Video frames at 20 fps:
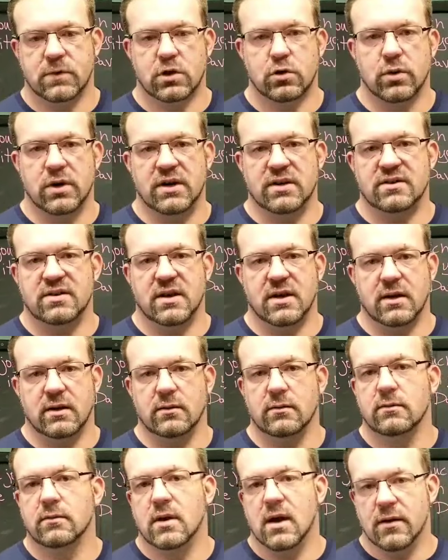
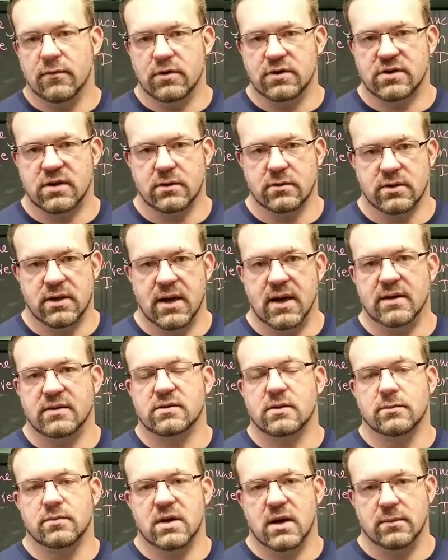creatine every single day,
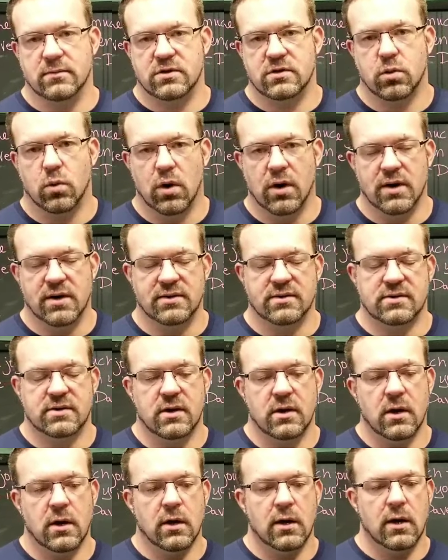sometimes
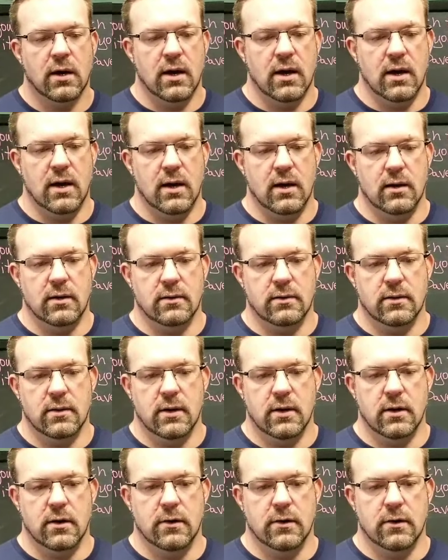twice. And